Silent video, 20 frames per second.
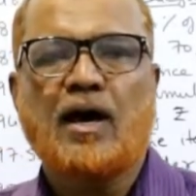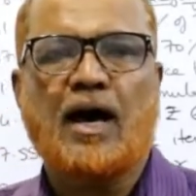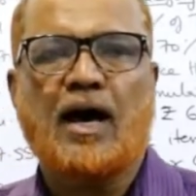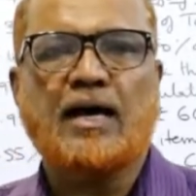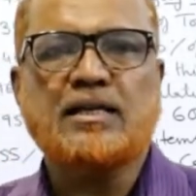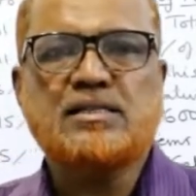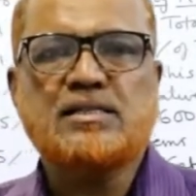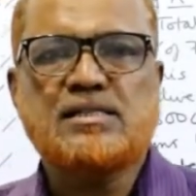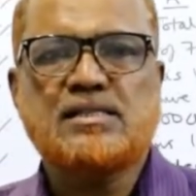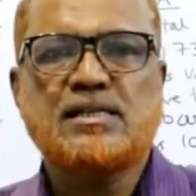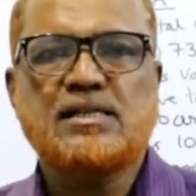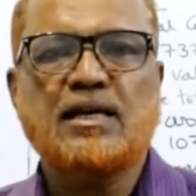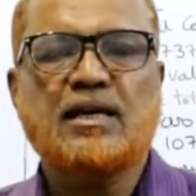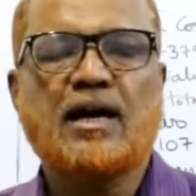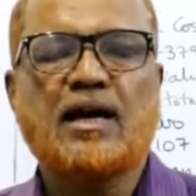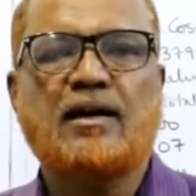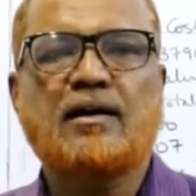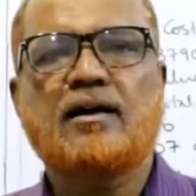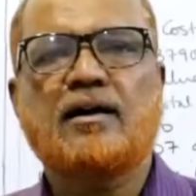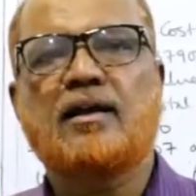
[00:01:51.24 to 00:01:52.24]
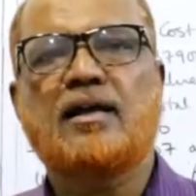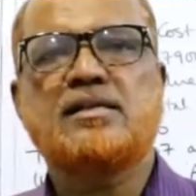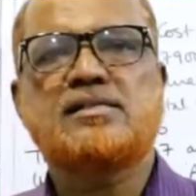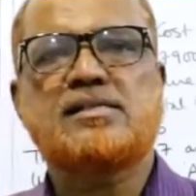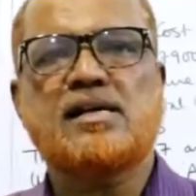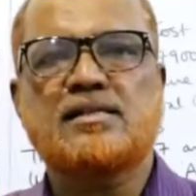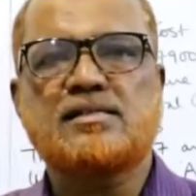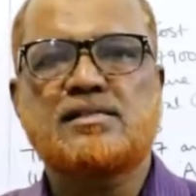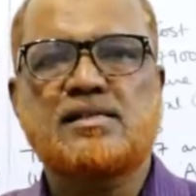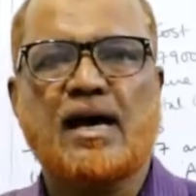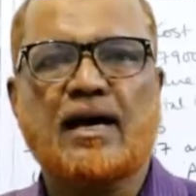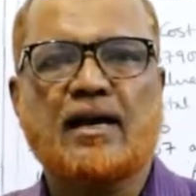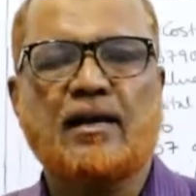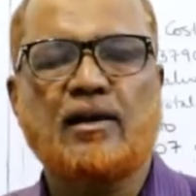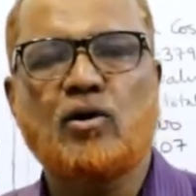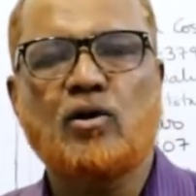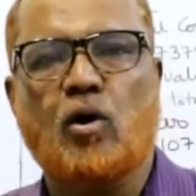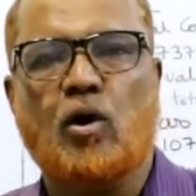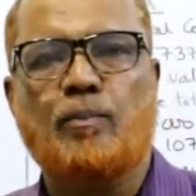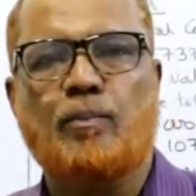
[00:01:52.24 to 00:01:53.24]
And C category is
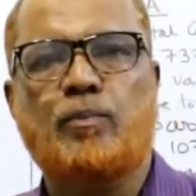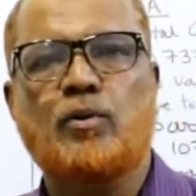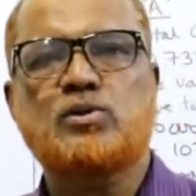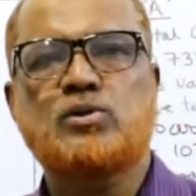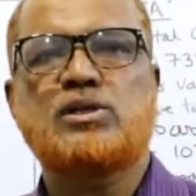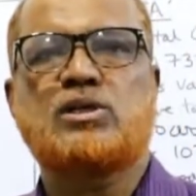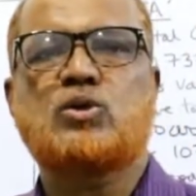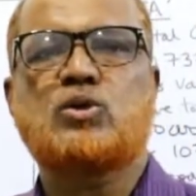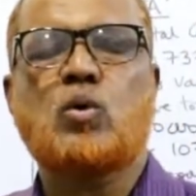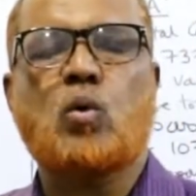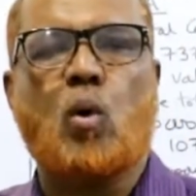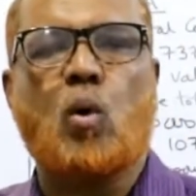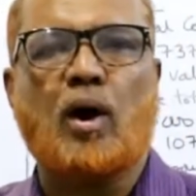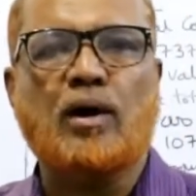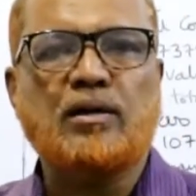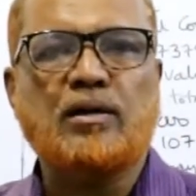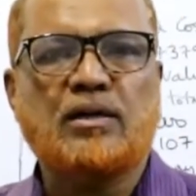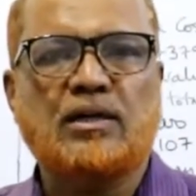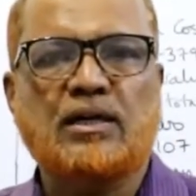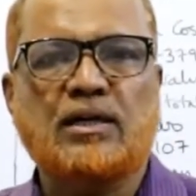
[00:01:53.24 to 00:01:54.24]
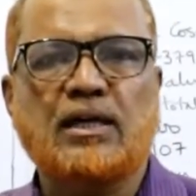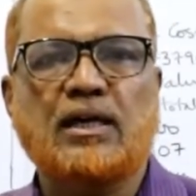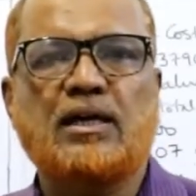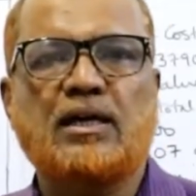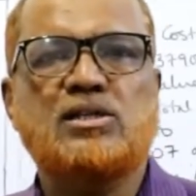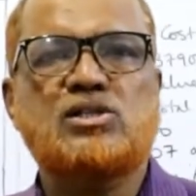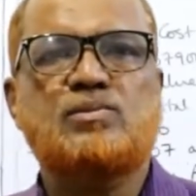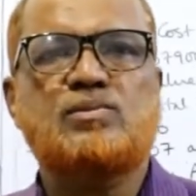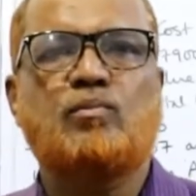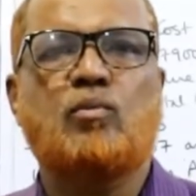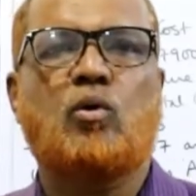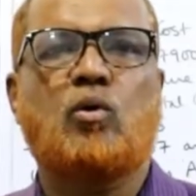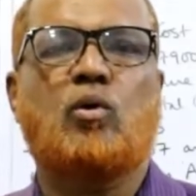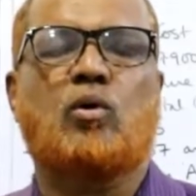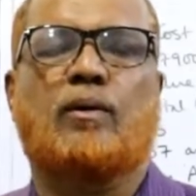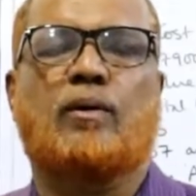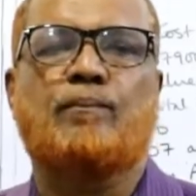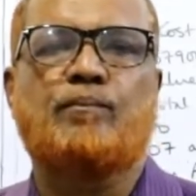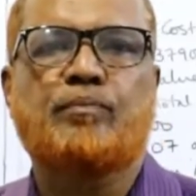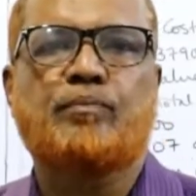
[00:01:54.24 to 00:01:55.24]
exactly opposite. Quantity is
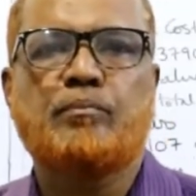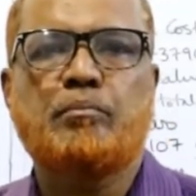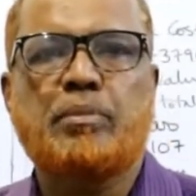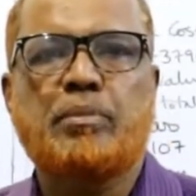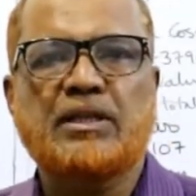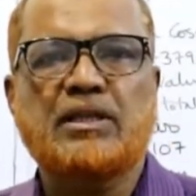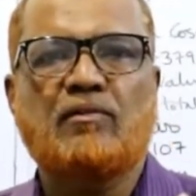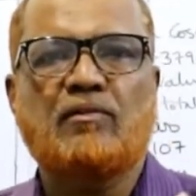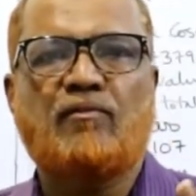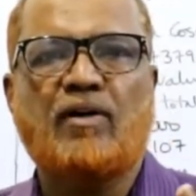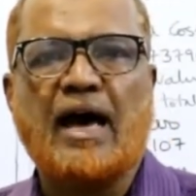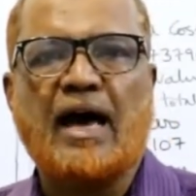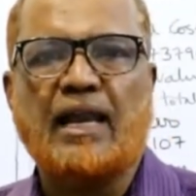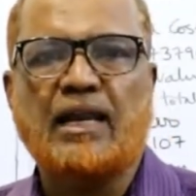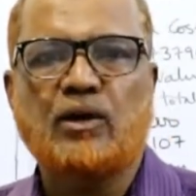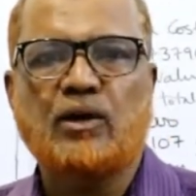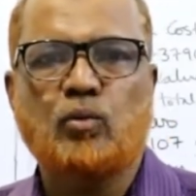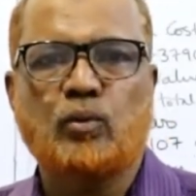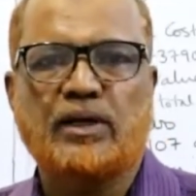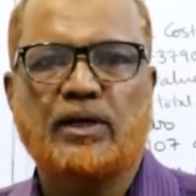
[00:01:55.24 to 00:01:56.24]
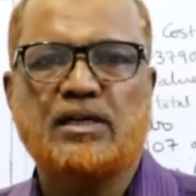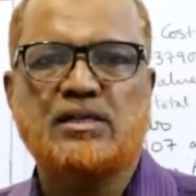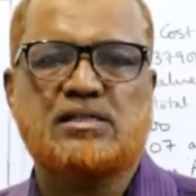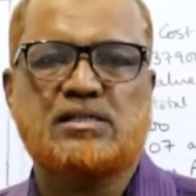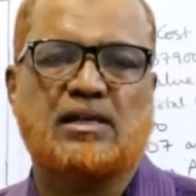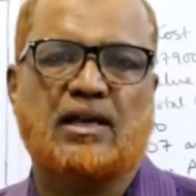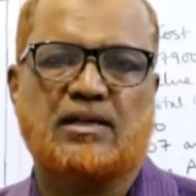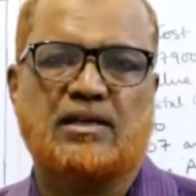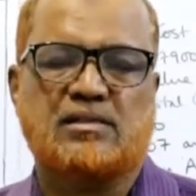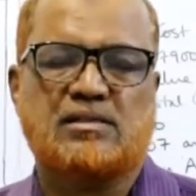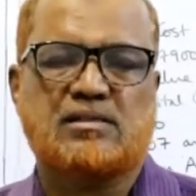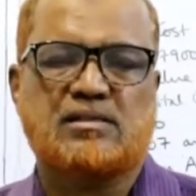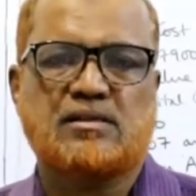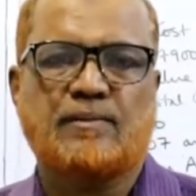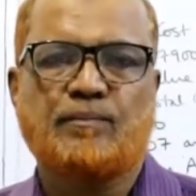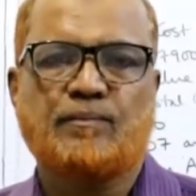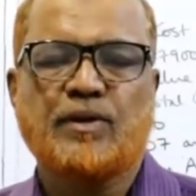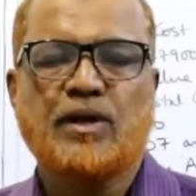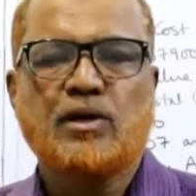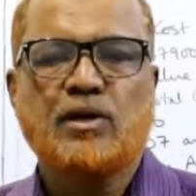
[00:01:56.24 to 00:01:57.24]
more but the value is
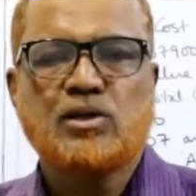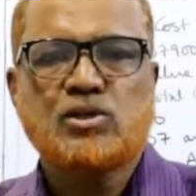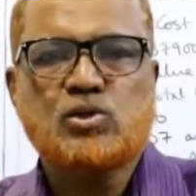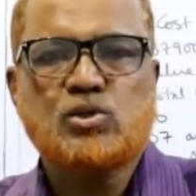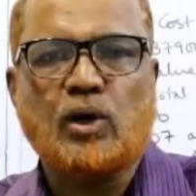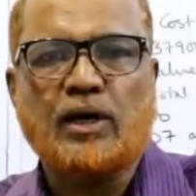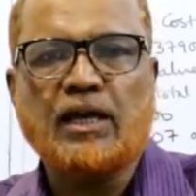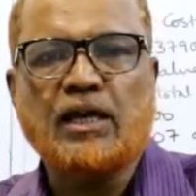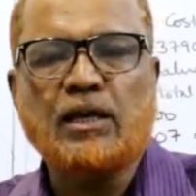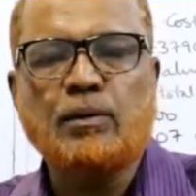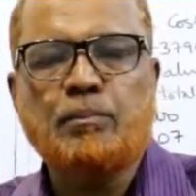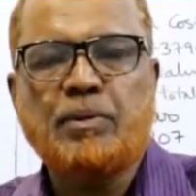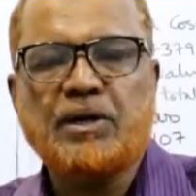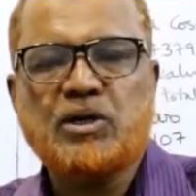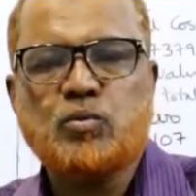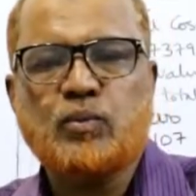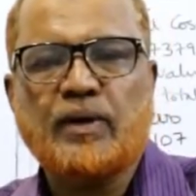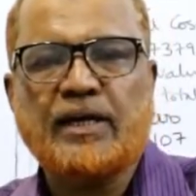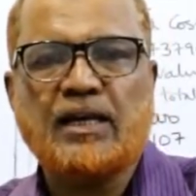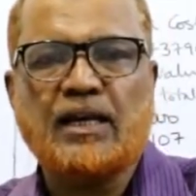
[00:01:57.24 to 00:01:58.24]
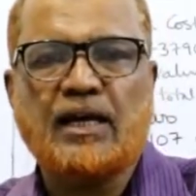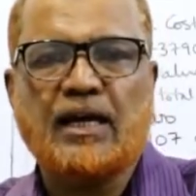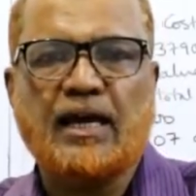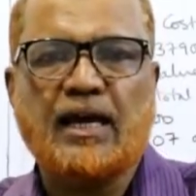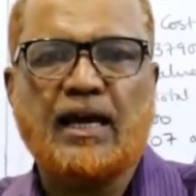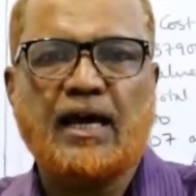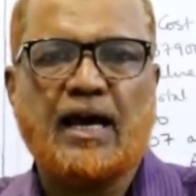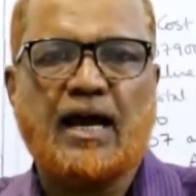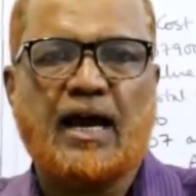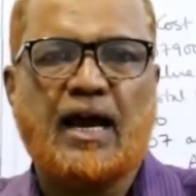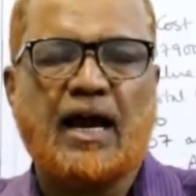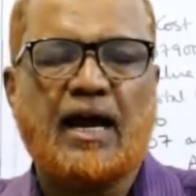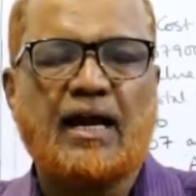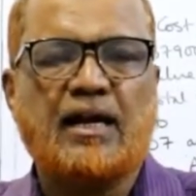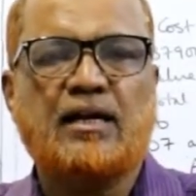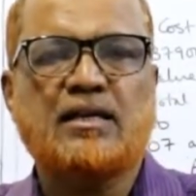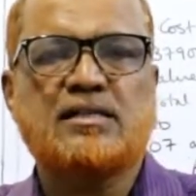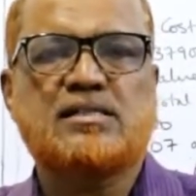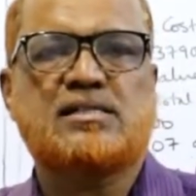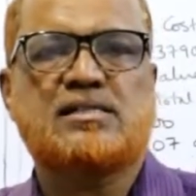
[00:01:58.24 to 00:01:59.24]
less. So in between A
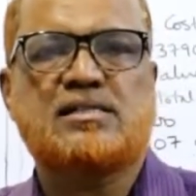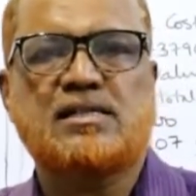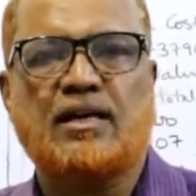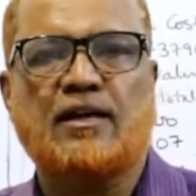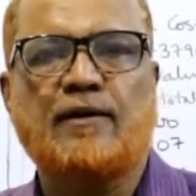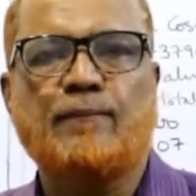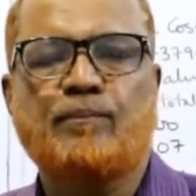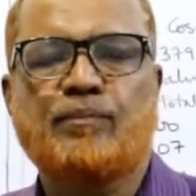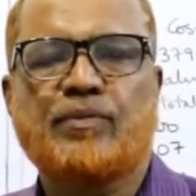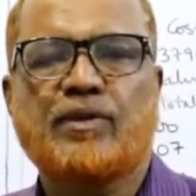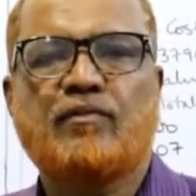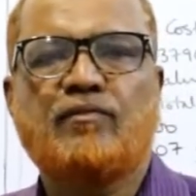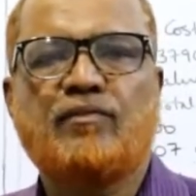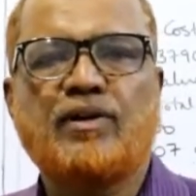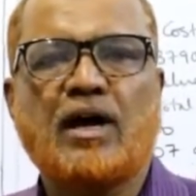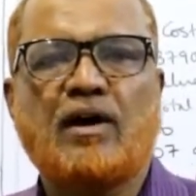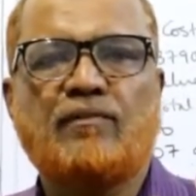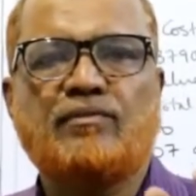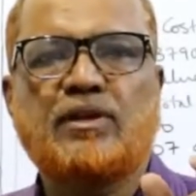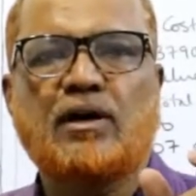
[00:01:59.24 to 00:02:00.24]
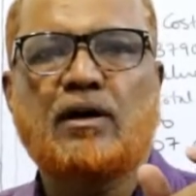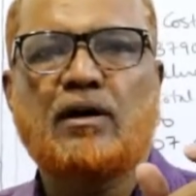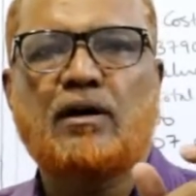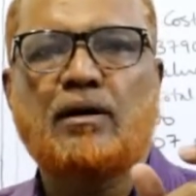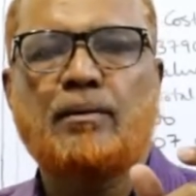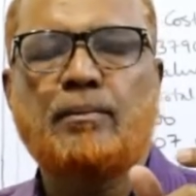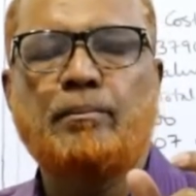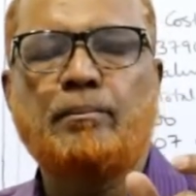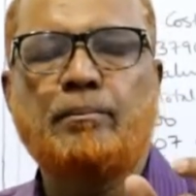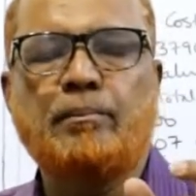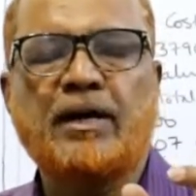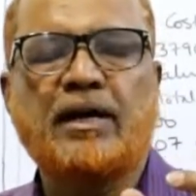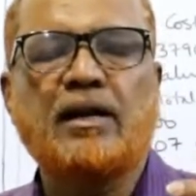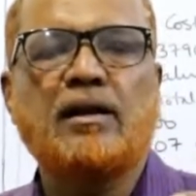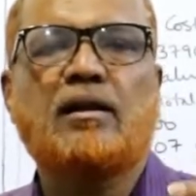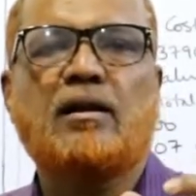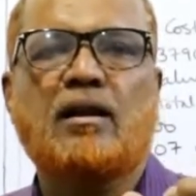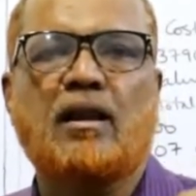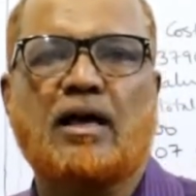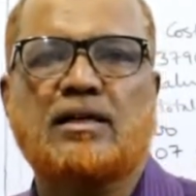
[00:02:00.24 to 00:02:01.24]
and C, we have the
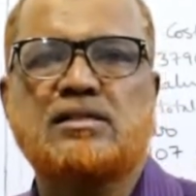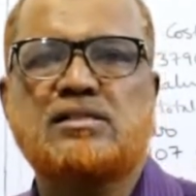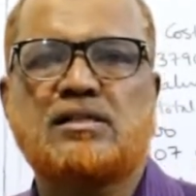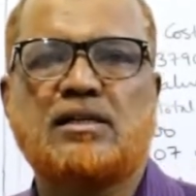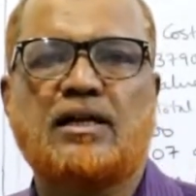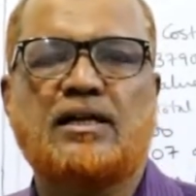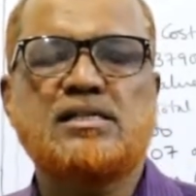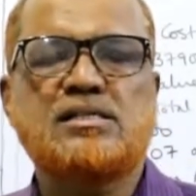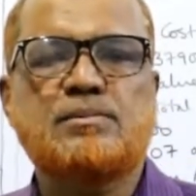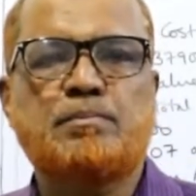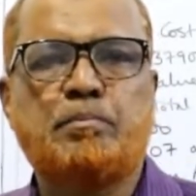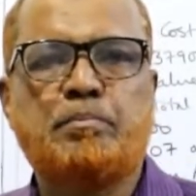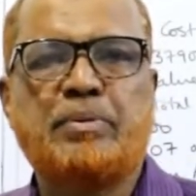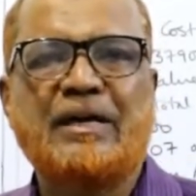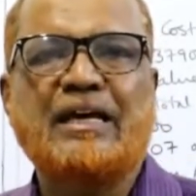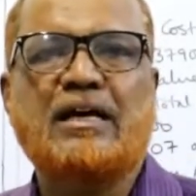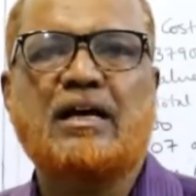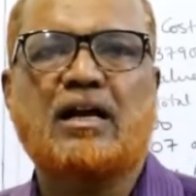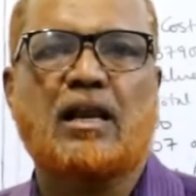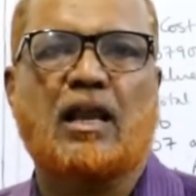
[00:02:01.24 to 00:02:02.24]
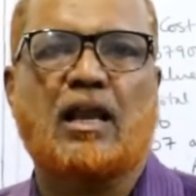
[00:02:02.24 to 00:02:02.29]
middle class, that is B